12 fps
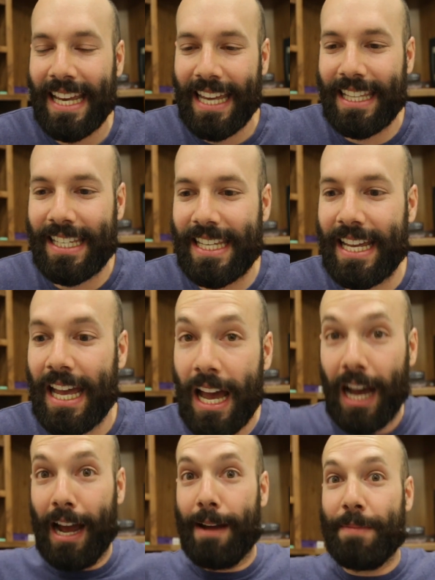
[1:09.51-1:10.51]
They say,
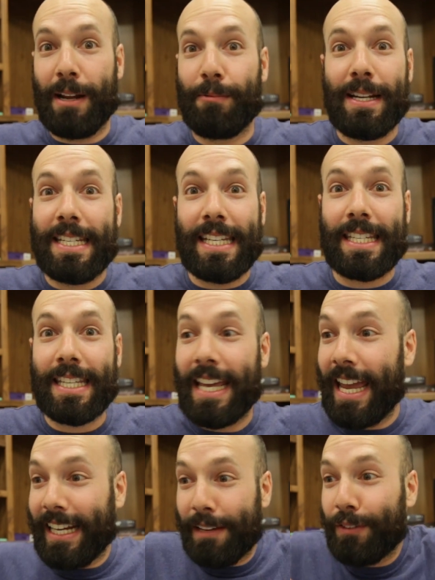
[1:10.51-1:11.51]
I'm not racist,
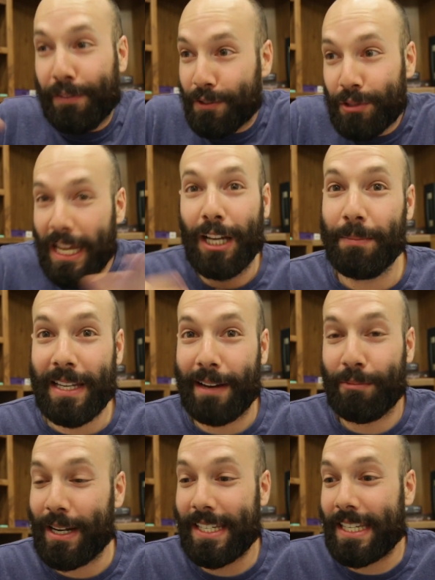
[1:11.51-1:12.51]
and even if you tell me
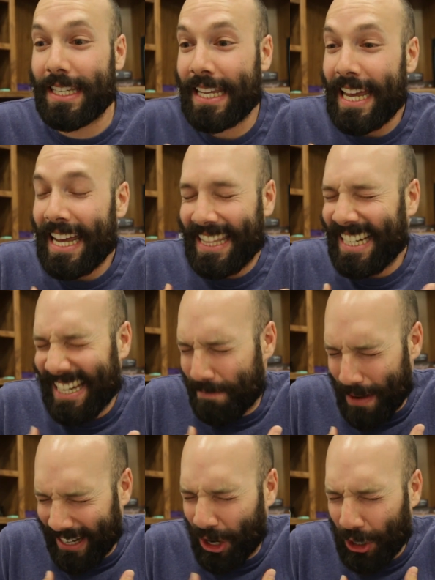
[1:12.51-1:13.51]
I'm racist, then in
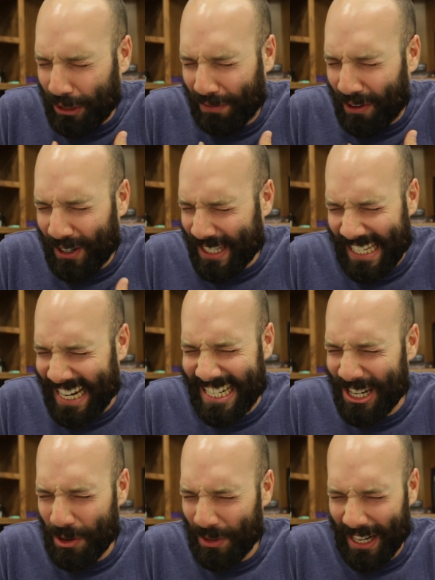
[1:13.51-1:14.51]
my heart of hearts, I
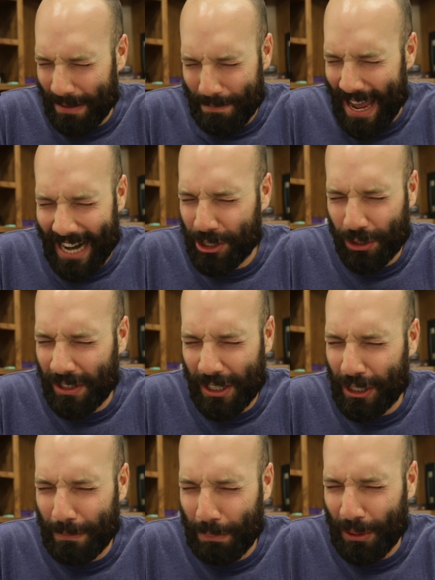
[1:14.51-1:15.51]
know that I'm actually a
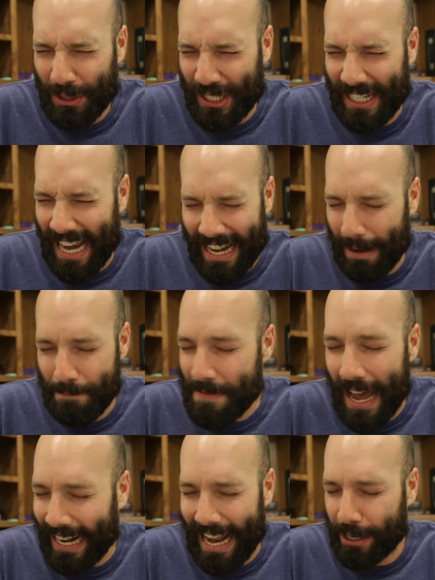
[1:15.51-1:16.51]
good person and I'm
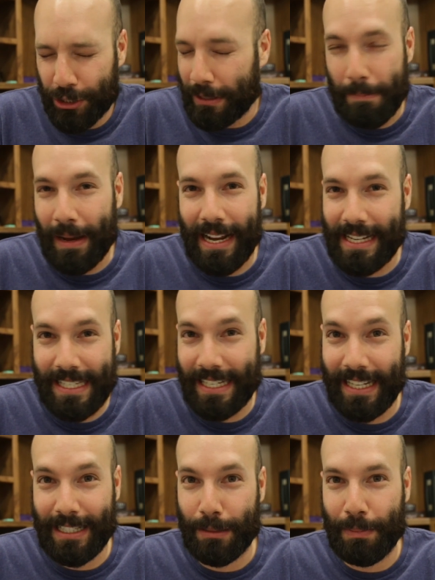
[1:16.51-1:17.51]
not actually biased
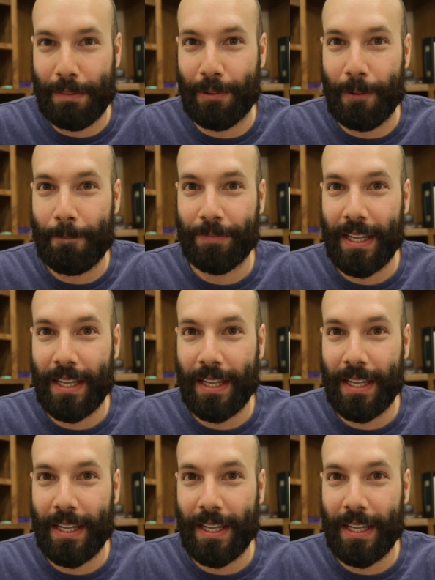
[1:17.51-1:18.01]
against people.